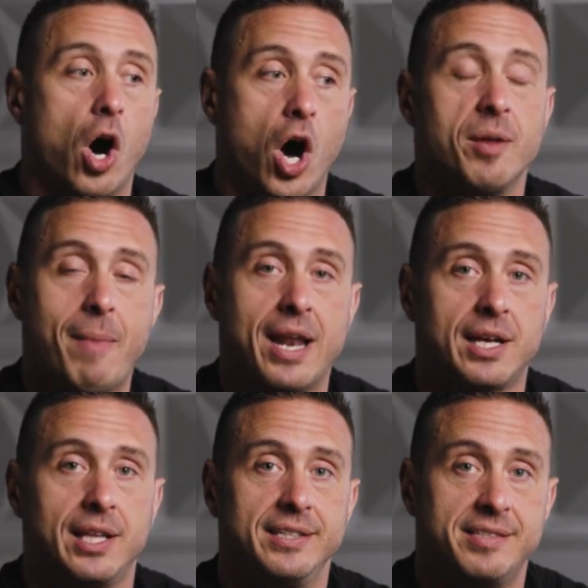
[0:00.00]

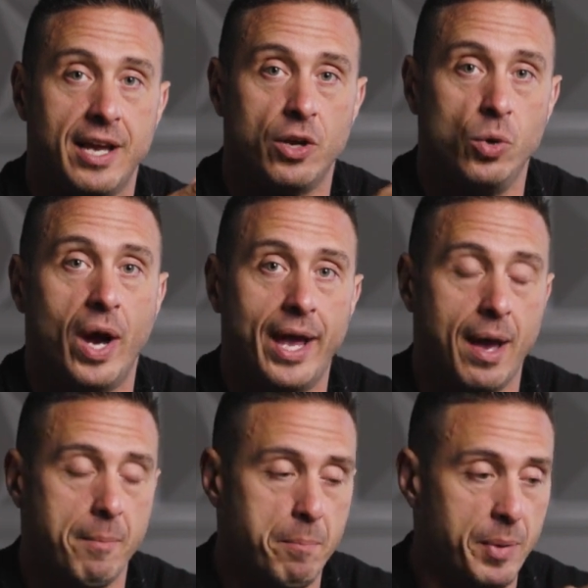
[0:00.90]
automatically say who I
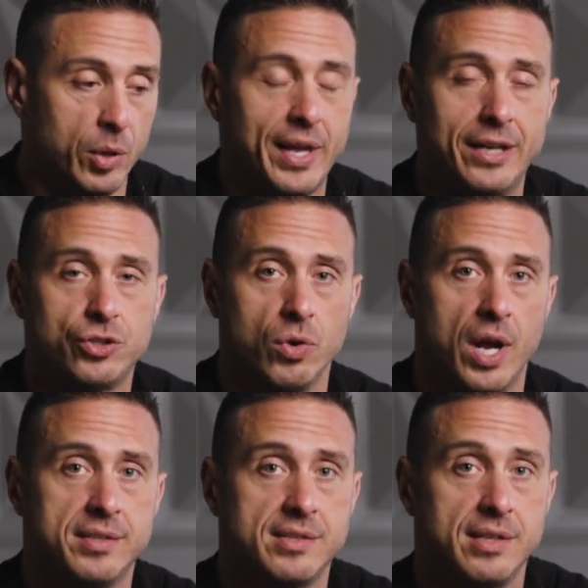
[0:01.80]
am, build that
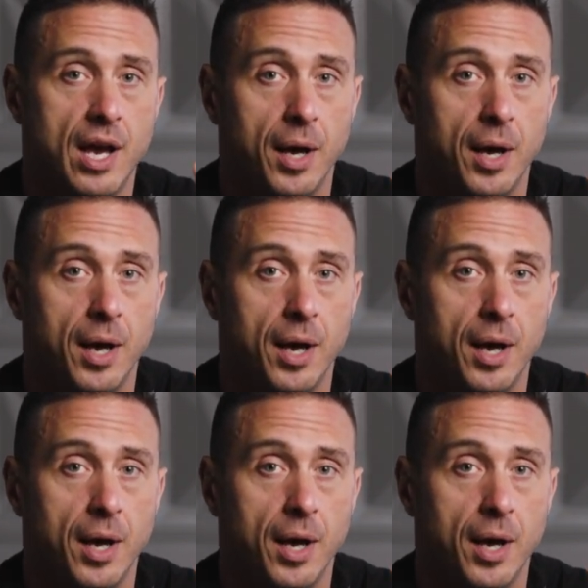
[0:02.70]
trust,